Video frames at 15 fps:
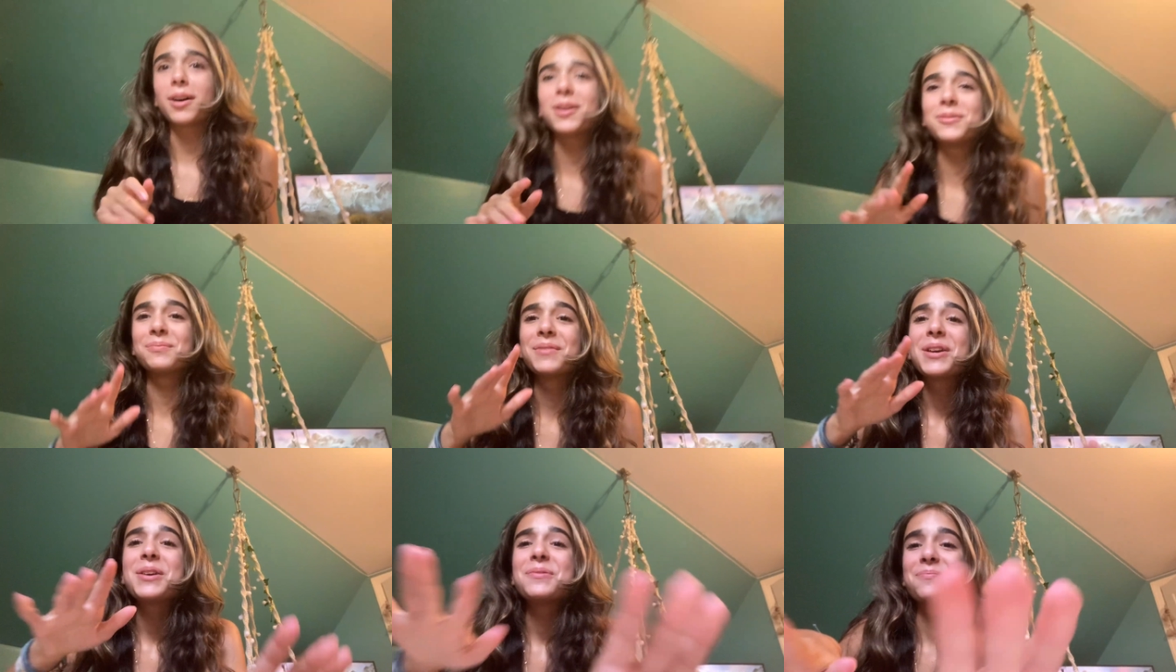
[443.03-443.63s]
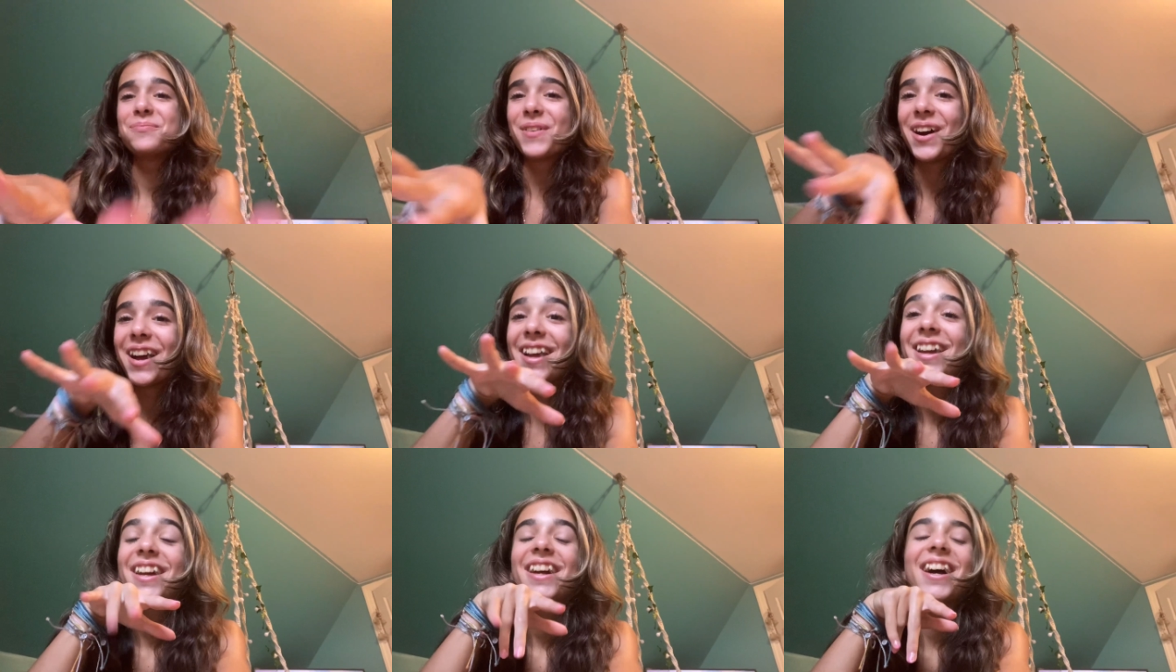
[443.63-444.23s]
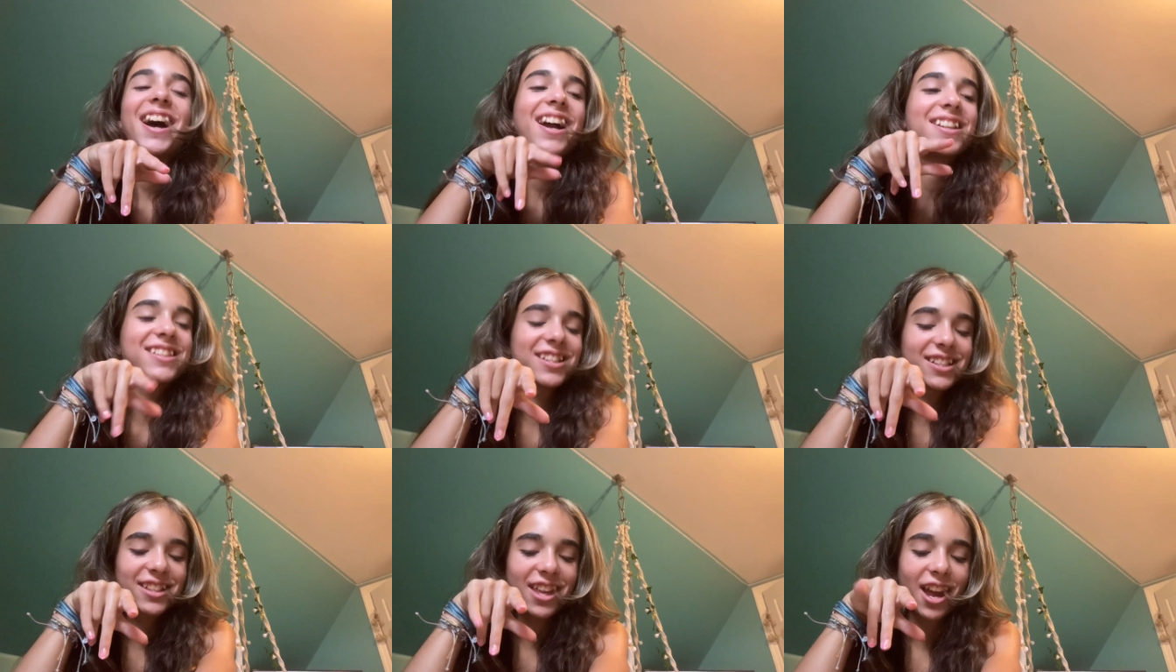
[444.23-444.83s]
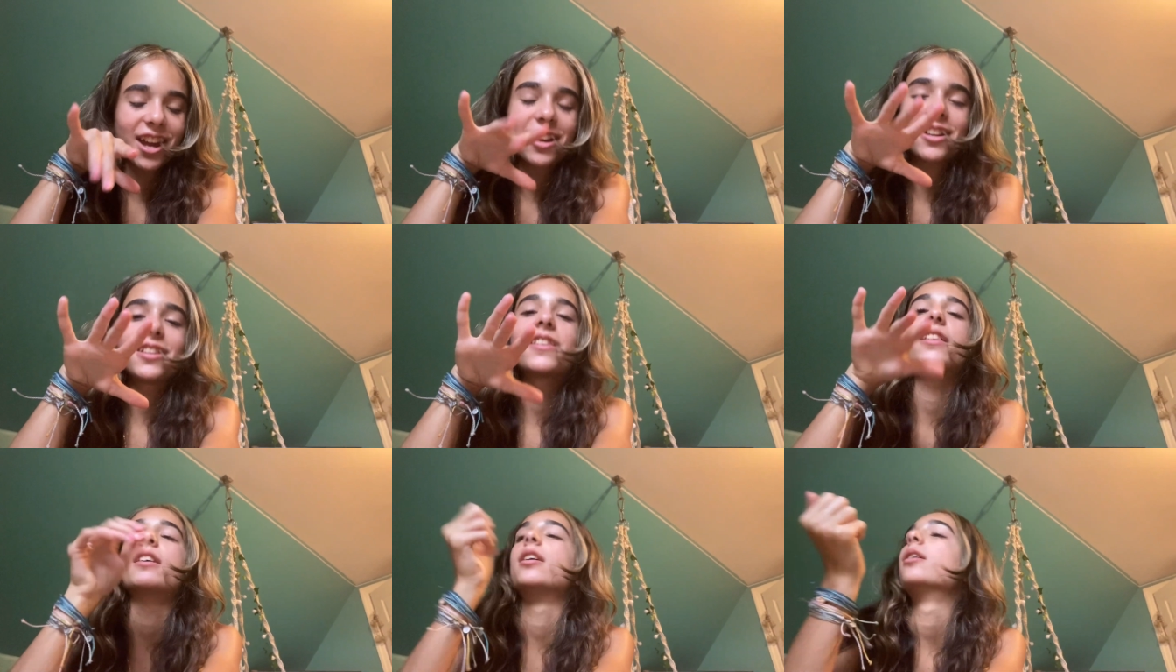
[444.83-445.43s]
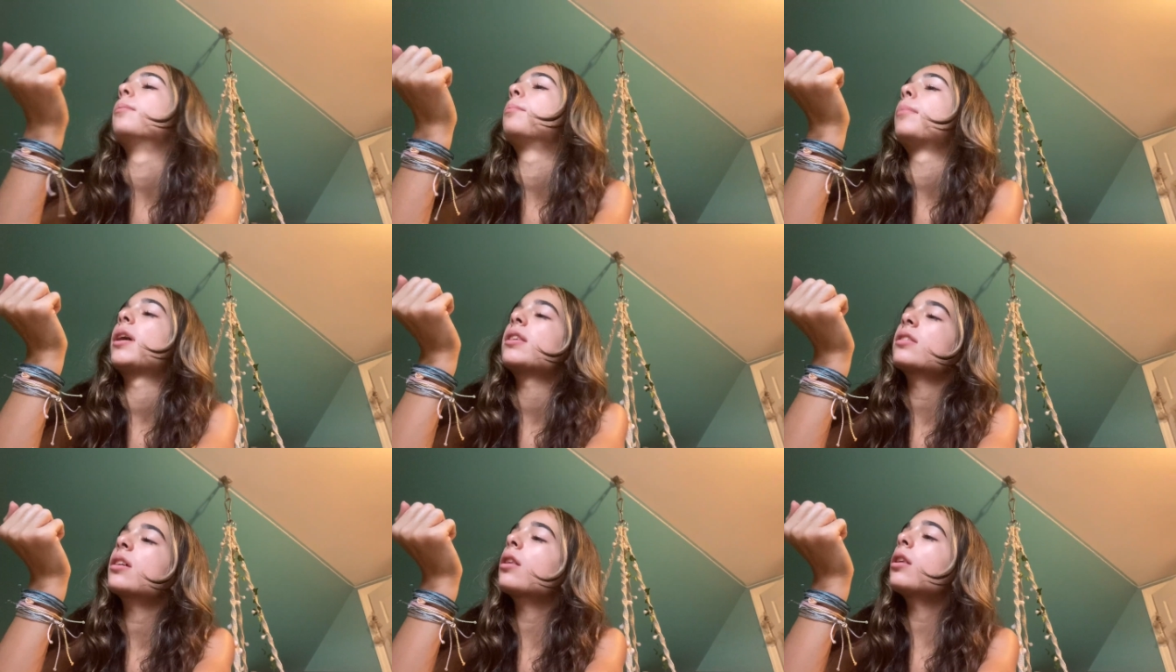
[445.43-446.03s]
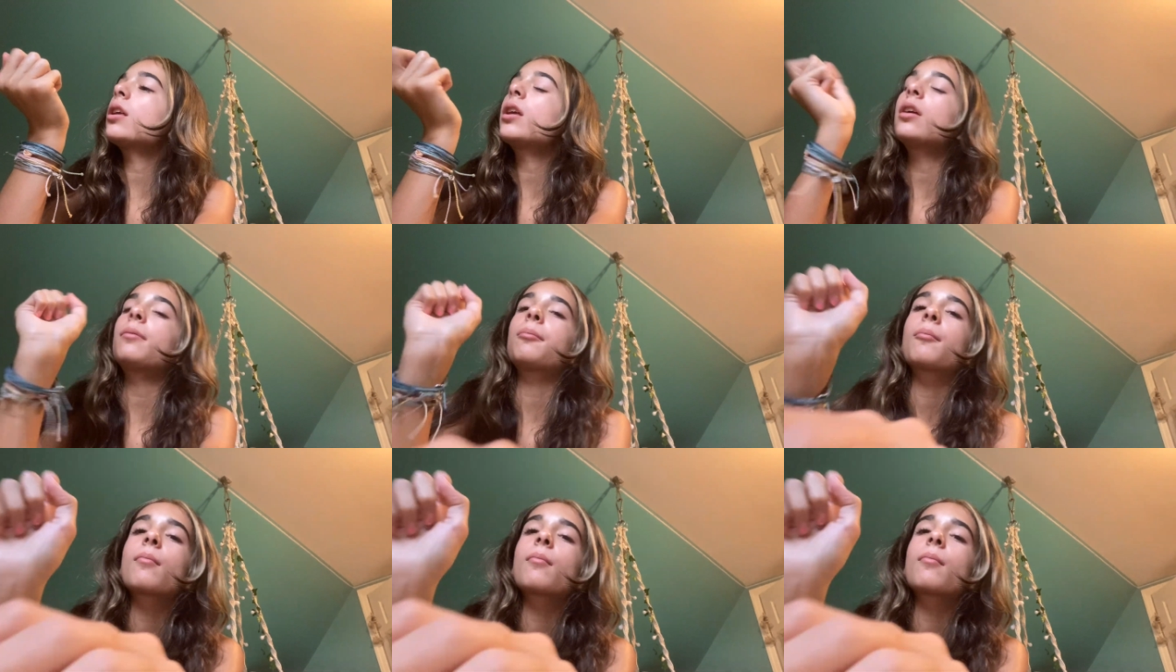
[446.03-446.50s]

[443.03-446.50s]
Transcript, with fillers: Um, but I did get the basically